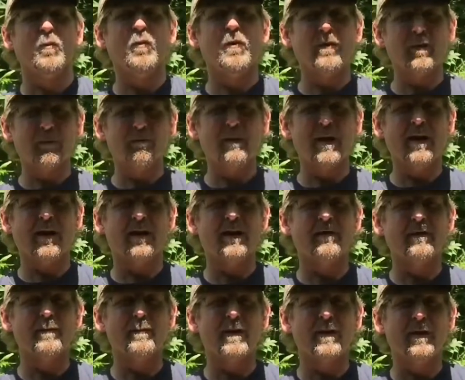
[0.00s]
Welcome back,
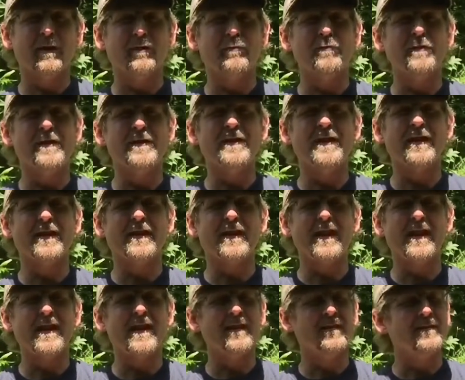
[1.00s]
everybody. It's Redneck in
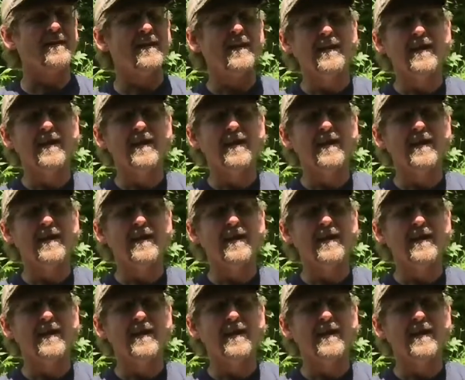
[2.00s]
a Hat.